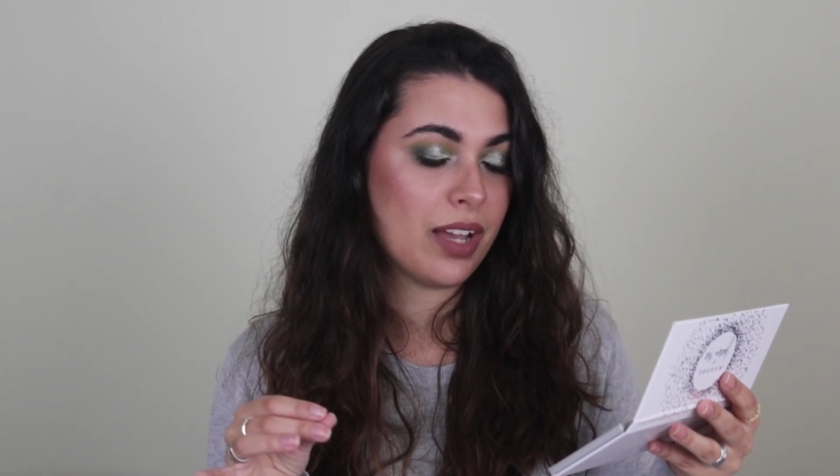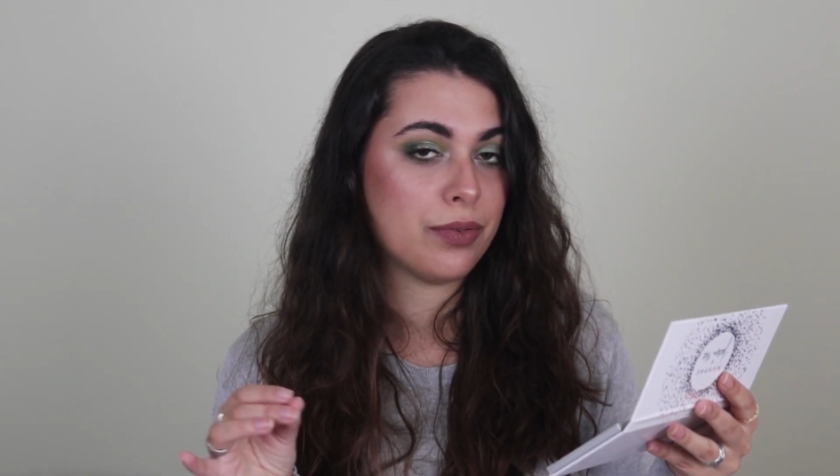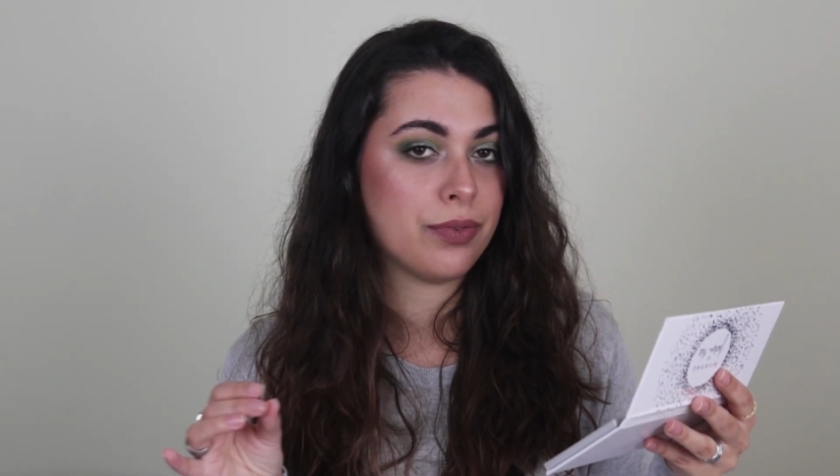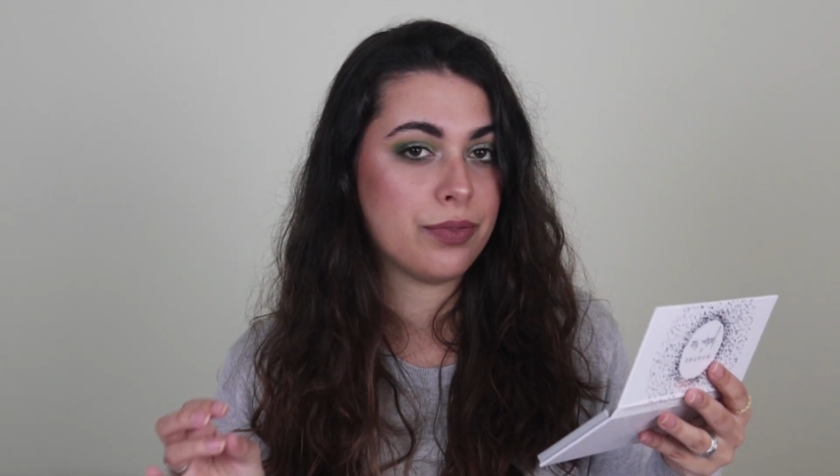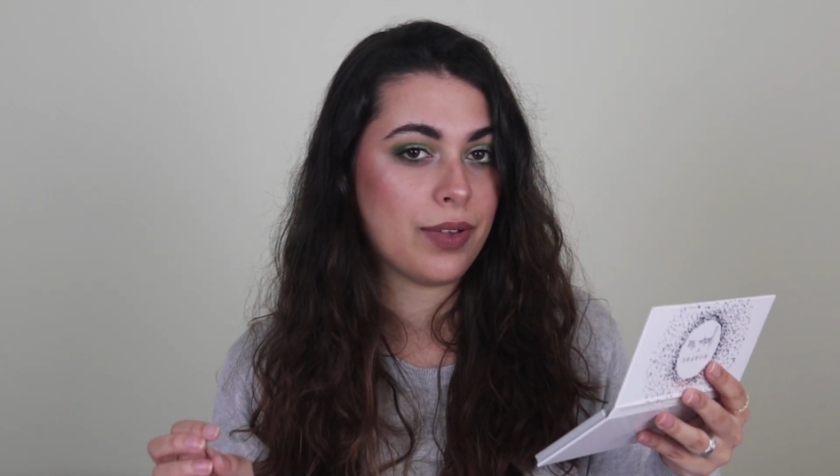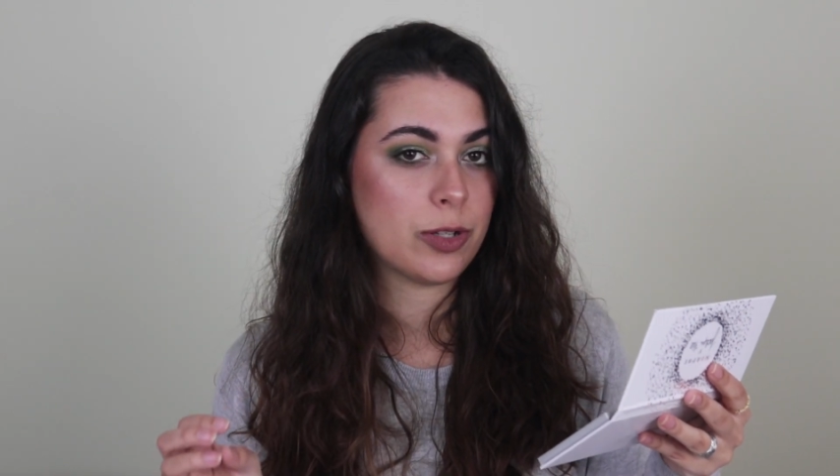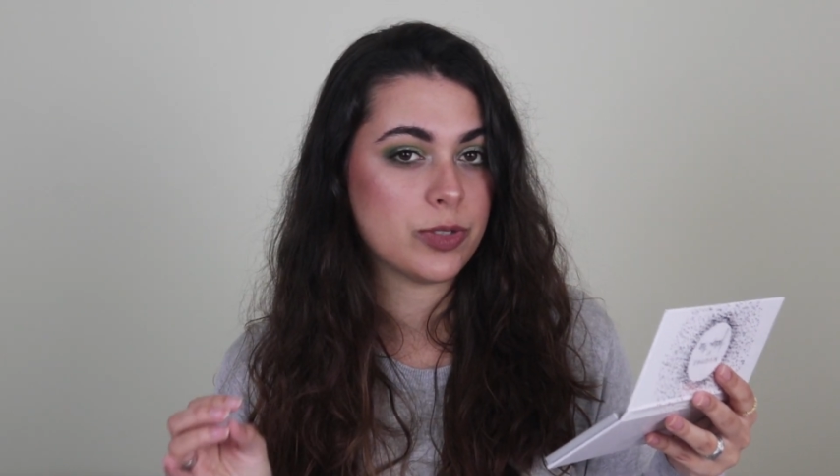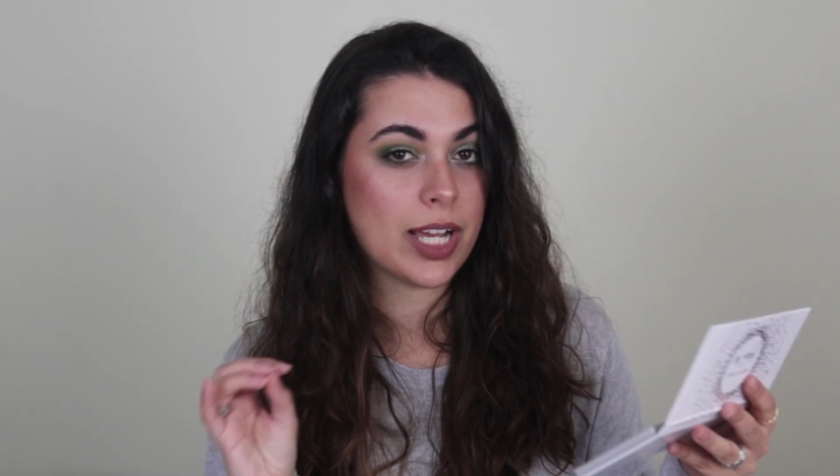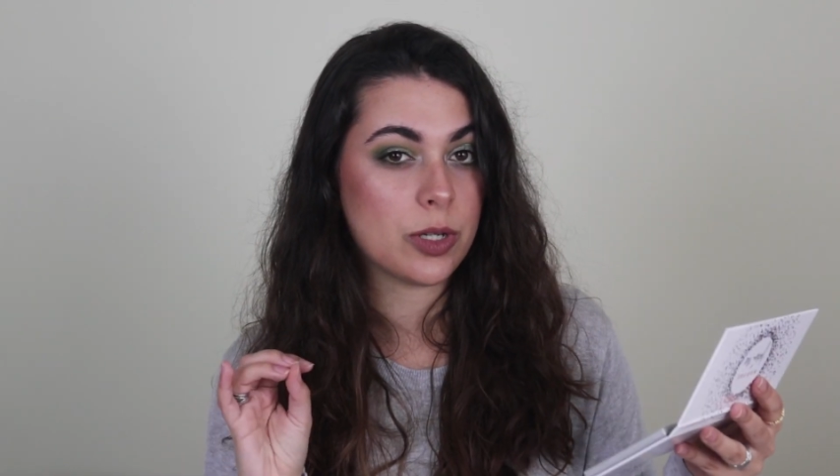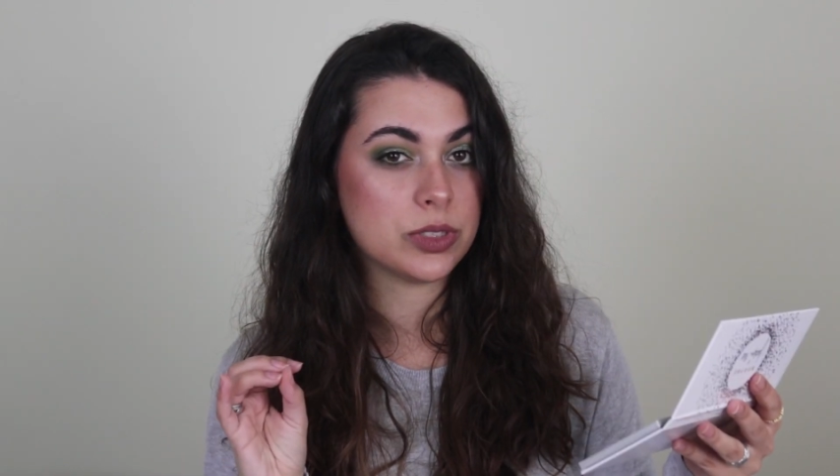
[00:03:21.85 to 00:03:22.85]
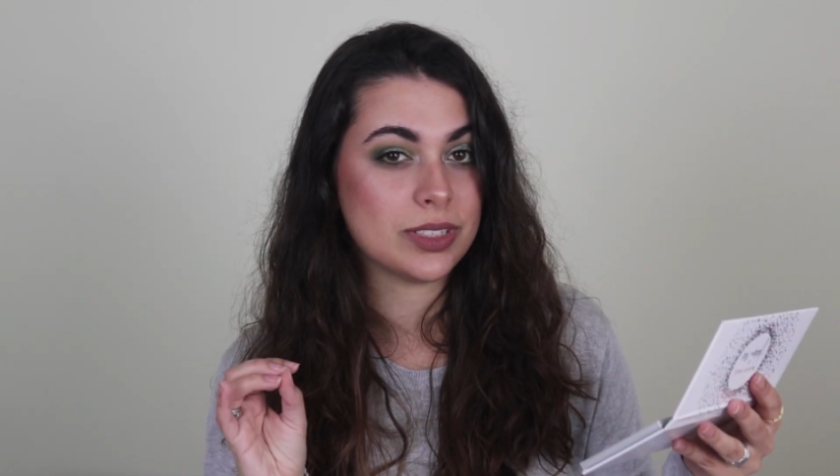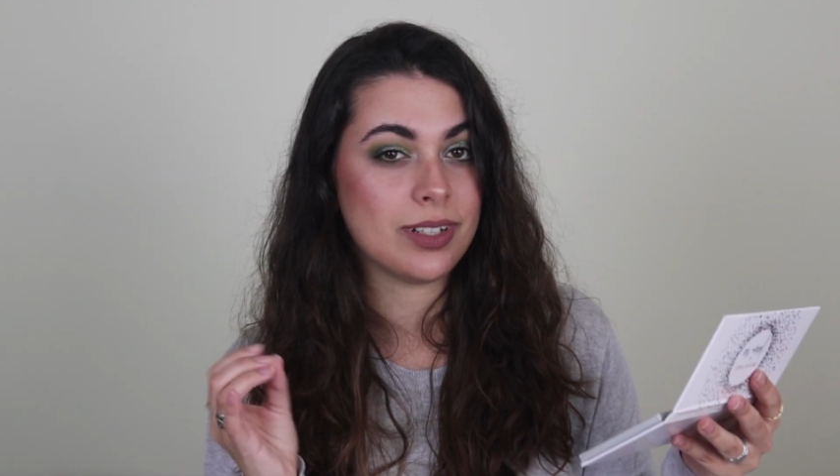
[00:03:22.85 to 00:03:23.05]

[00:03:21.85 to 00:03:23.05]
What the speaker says: I found out